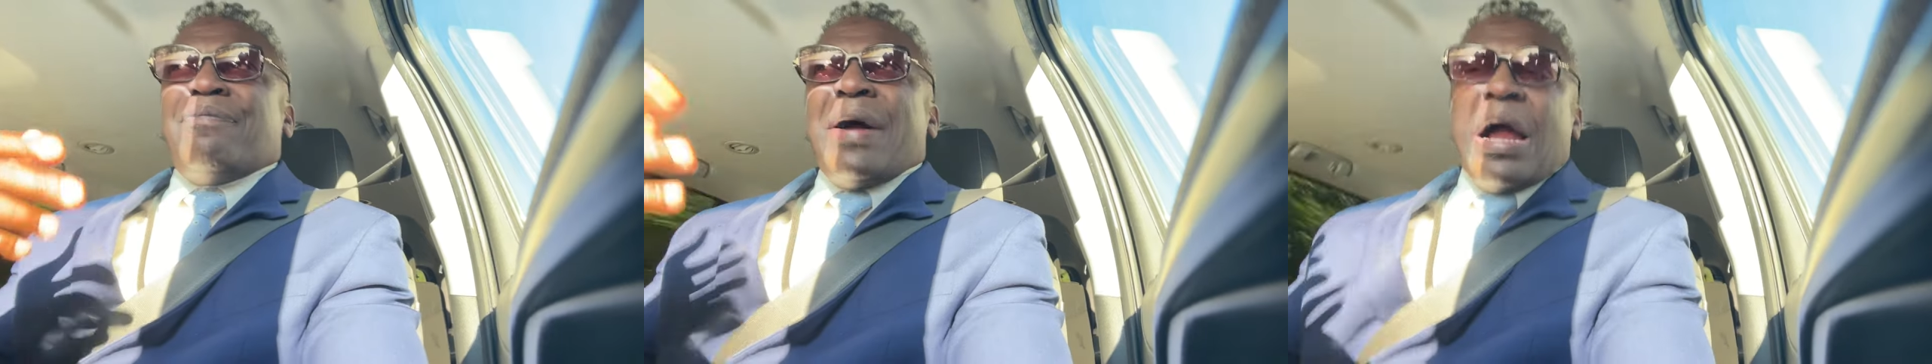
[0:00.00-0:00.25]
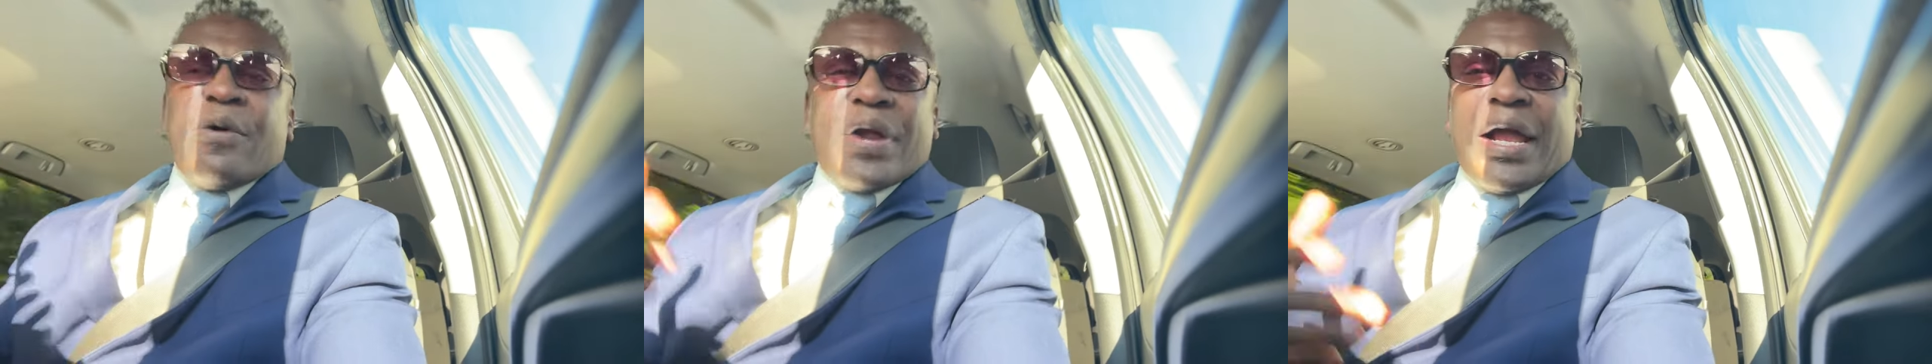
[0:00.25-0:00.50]

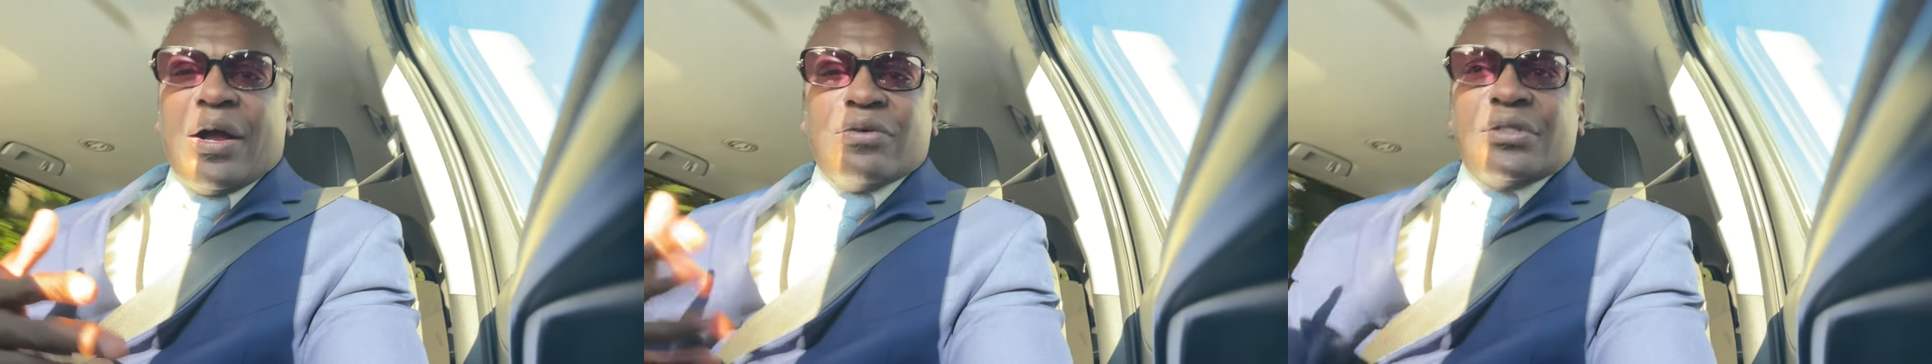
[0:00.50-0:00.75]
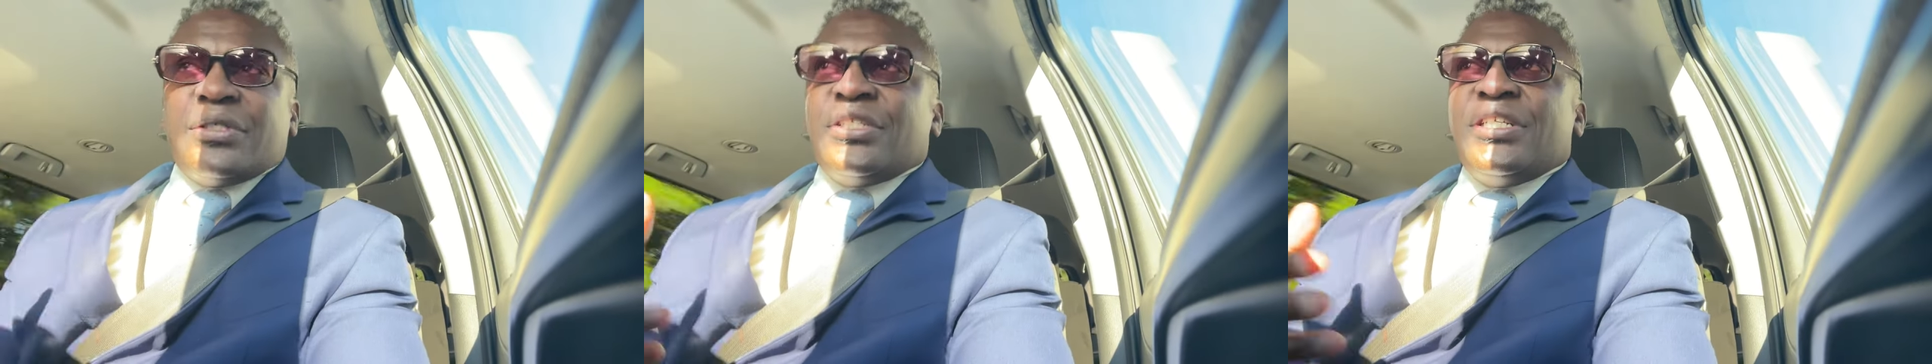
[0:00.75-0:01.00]

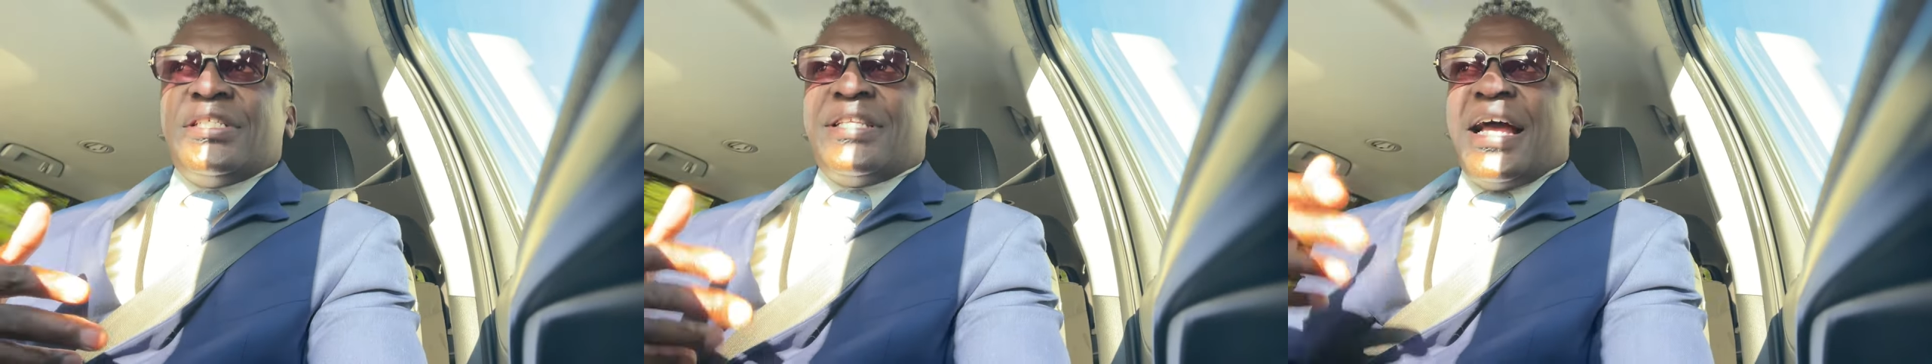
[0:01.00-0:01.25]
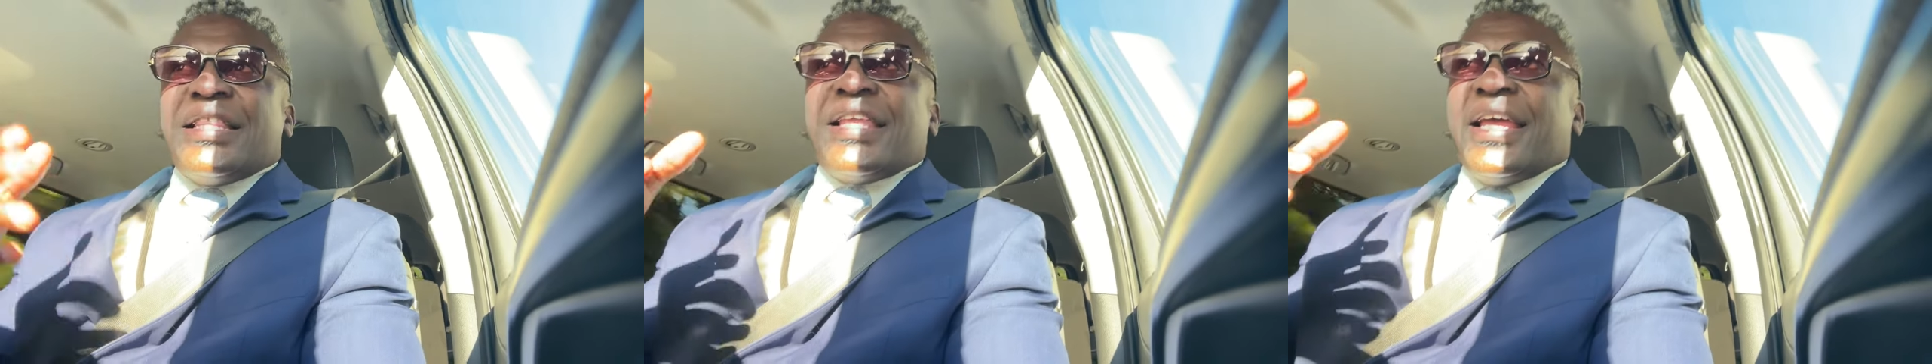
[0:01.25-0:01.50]
powerhouse. She's
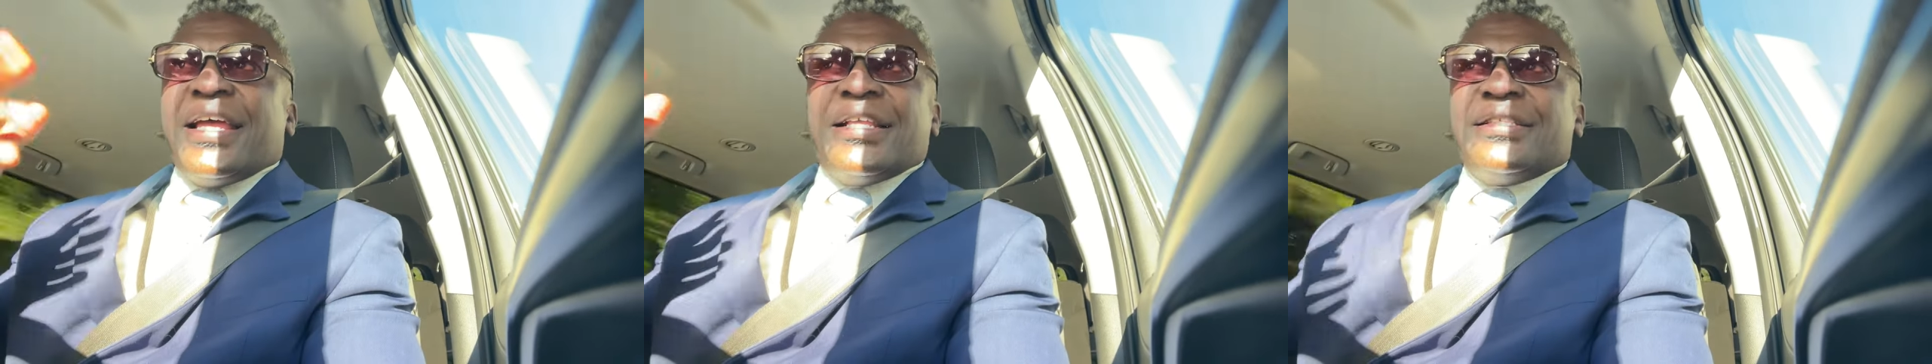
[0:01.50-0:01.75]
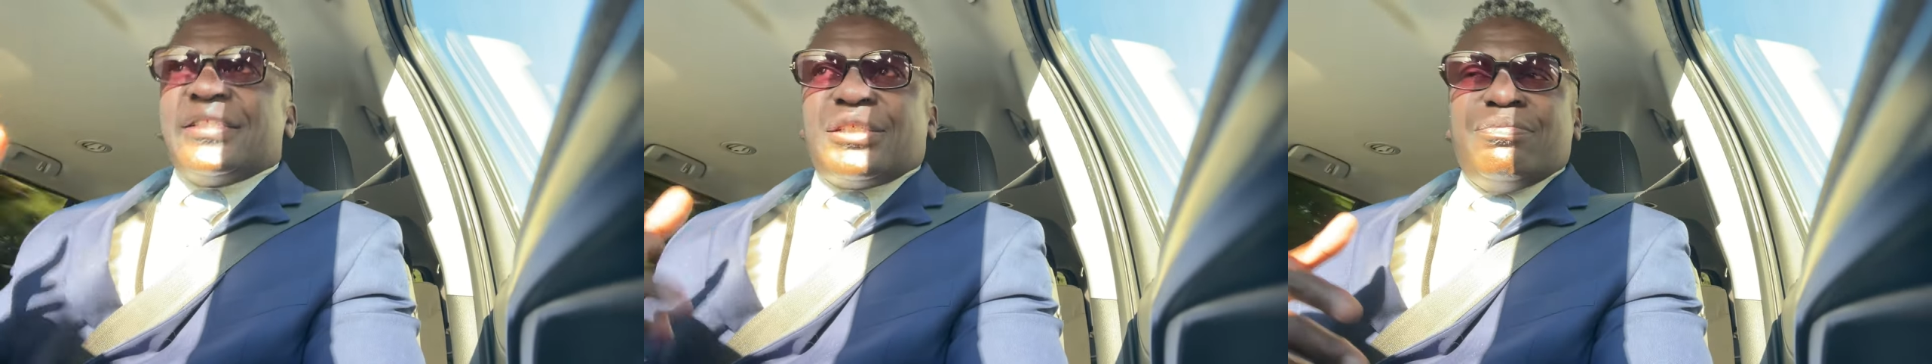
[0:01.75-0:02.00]
not that
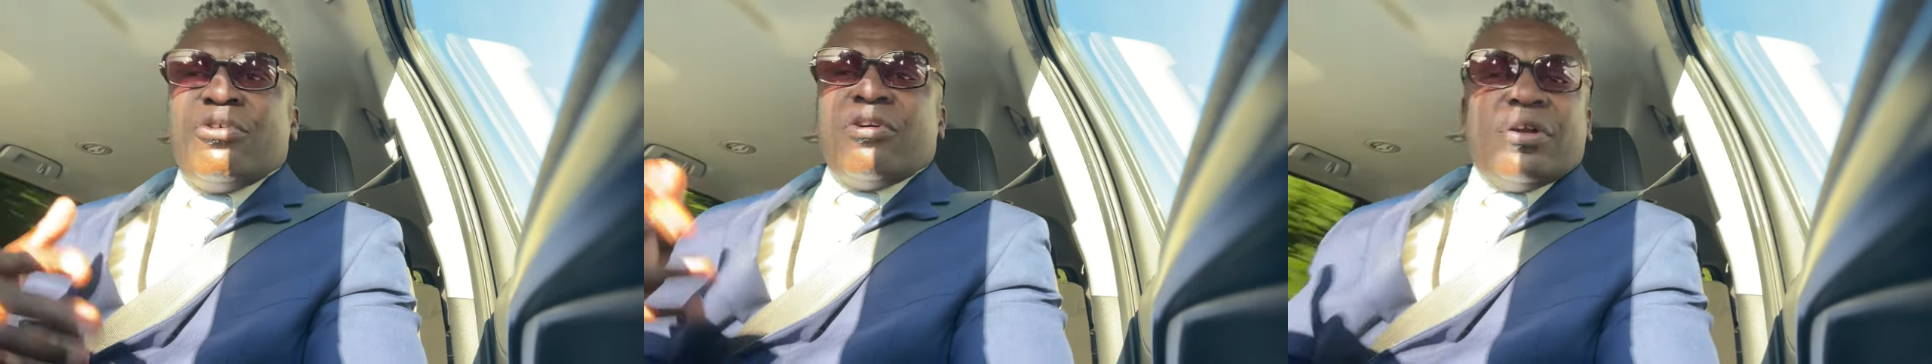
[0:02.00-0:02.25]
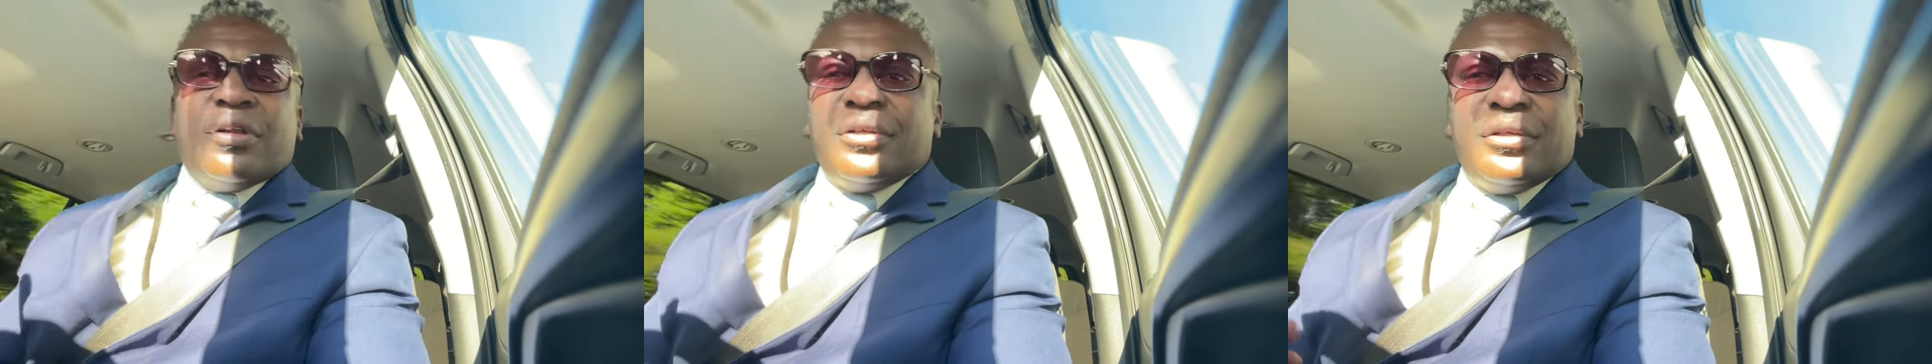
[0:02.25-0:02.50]
smart.